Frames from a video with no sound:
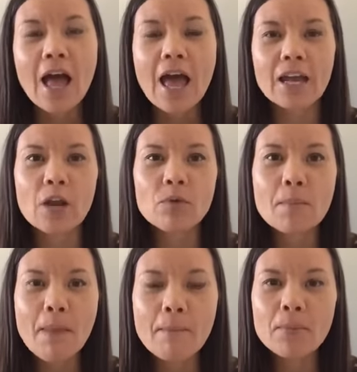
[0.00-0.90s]
And I
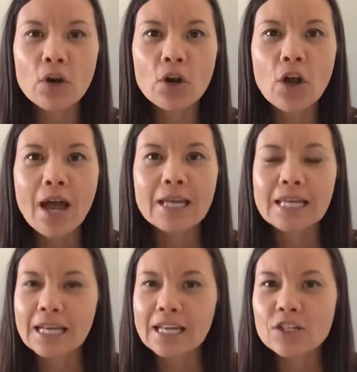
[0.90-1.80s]
remember
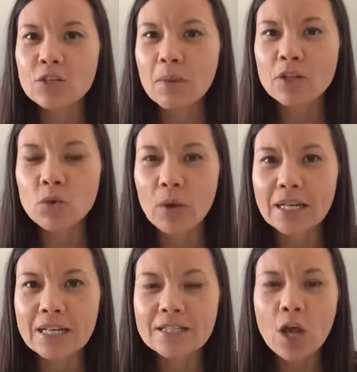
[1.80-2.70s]
getting into my
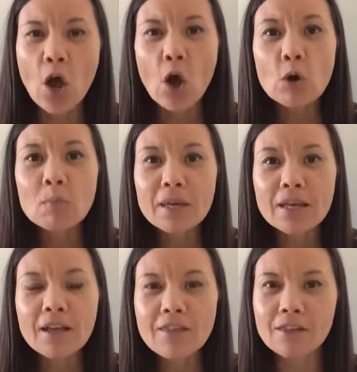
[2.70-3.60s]
20s,
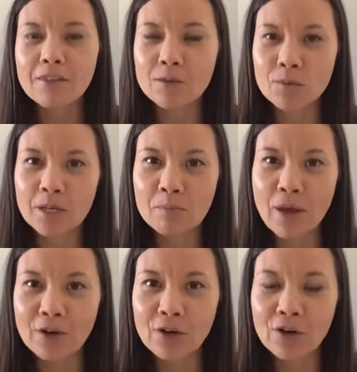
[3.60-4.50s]
hoping that things would get
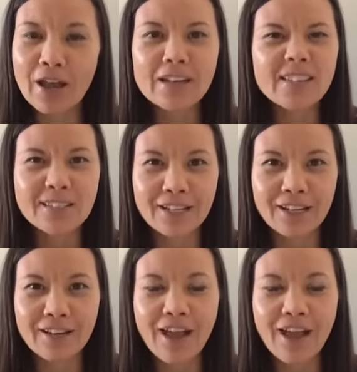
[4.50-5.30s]
better, and it didn't.